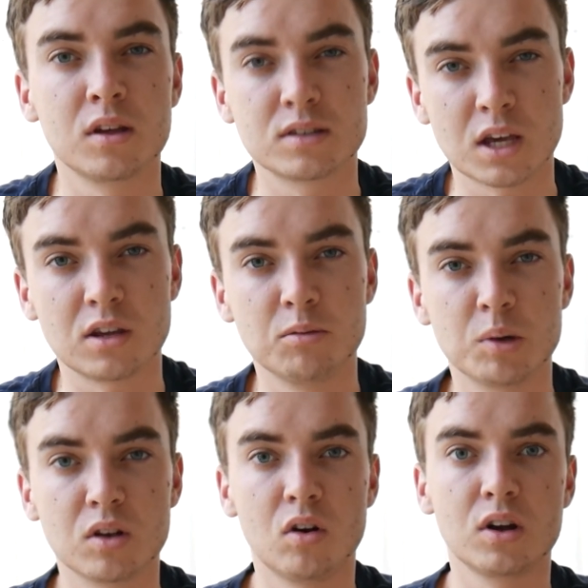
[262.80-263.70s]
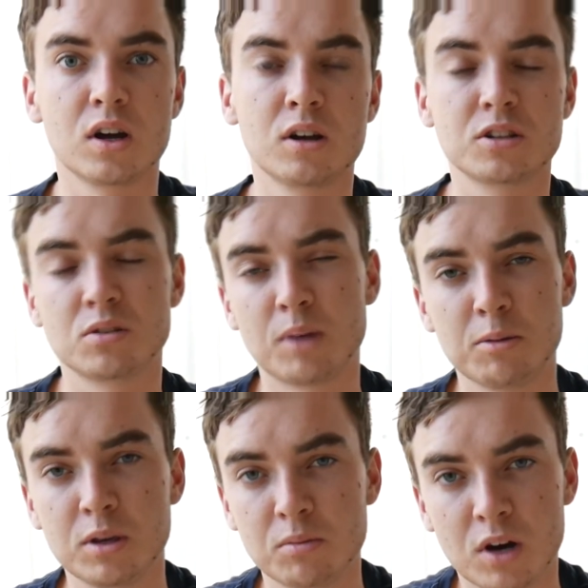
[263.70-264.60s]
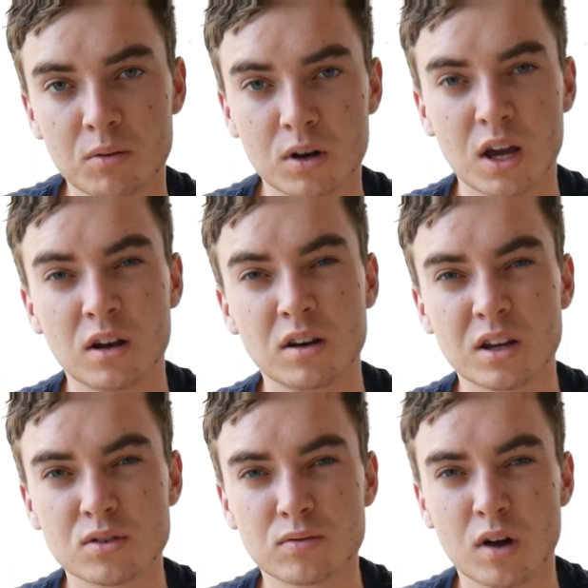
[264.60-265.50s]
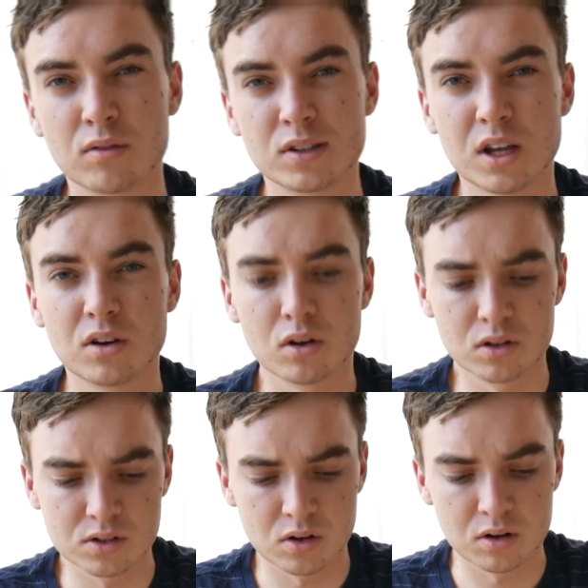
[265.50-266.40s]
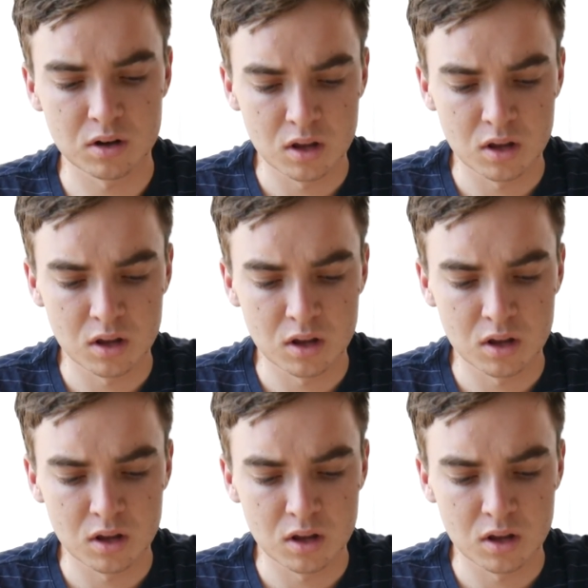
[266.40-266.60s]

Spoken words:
take you a bit longer, so maybe you might want to add an extra $5 or $10 on.